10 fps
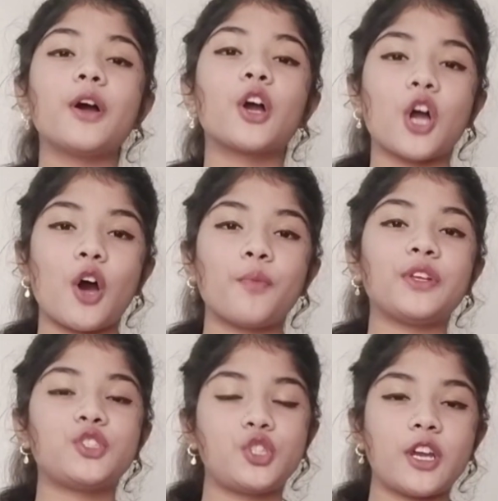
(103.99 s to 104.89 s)

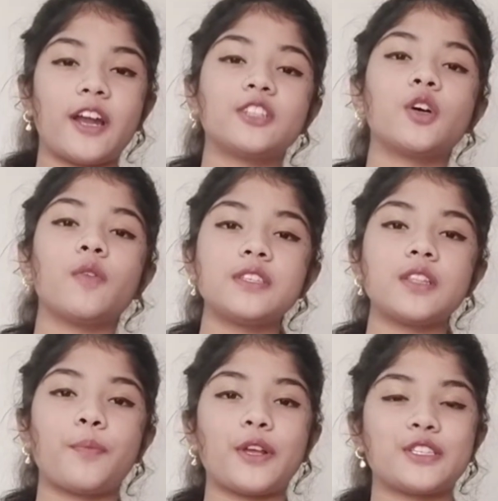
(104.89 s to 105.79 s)
comment, share, and
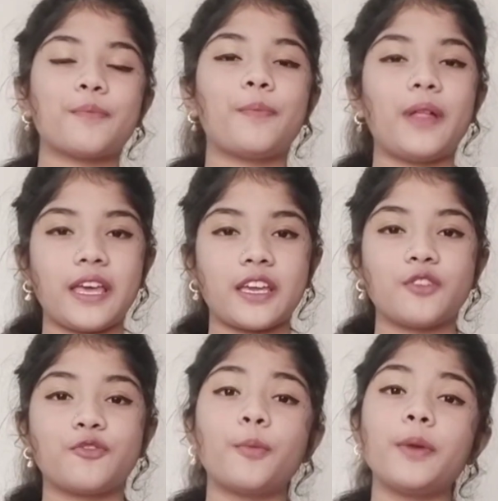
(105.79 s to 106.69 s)
obviously press the bell
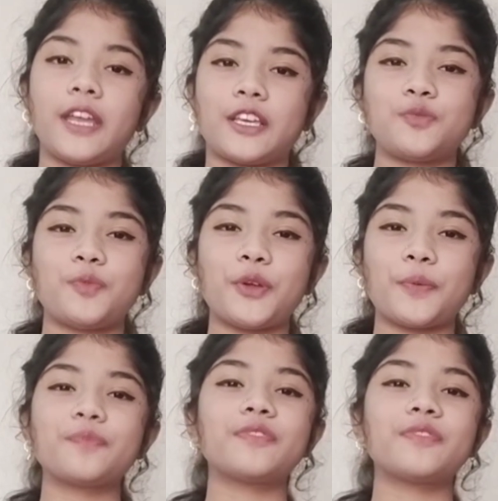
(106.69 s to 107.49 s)
icon for my next video.